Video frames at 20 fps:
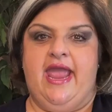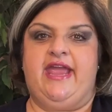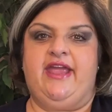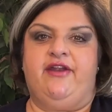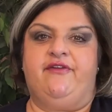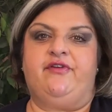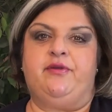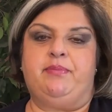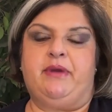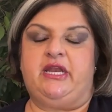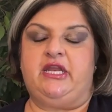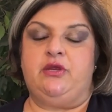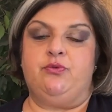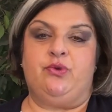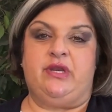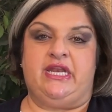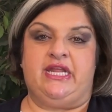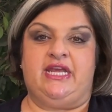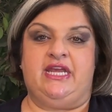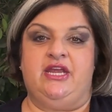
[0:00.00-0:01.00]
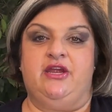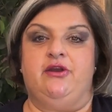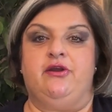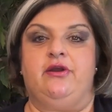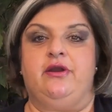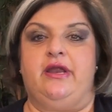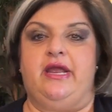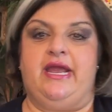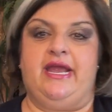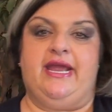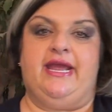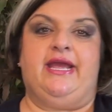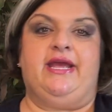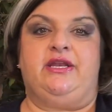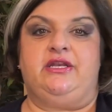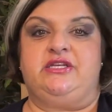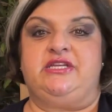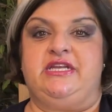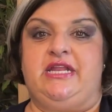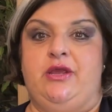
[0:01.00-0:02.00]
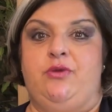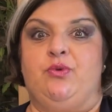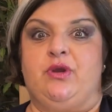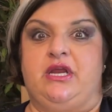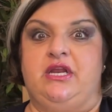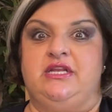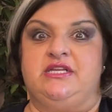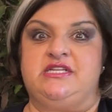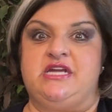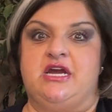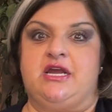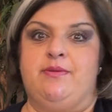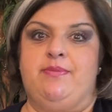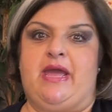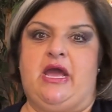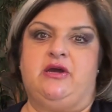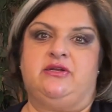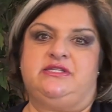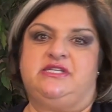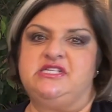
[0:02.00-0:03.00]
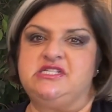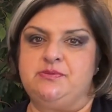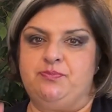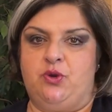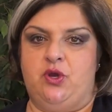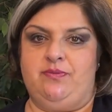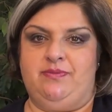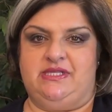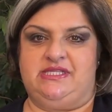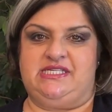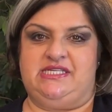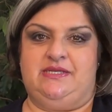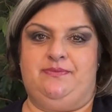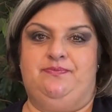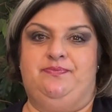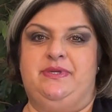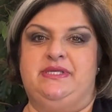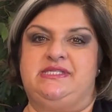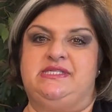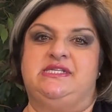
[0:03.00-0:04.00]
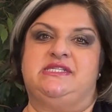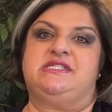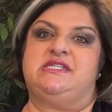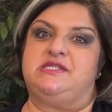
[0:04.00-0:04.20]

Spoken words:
Hey everybody, Rena here, and today we're going to talk about disappointments in business,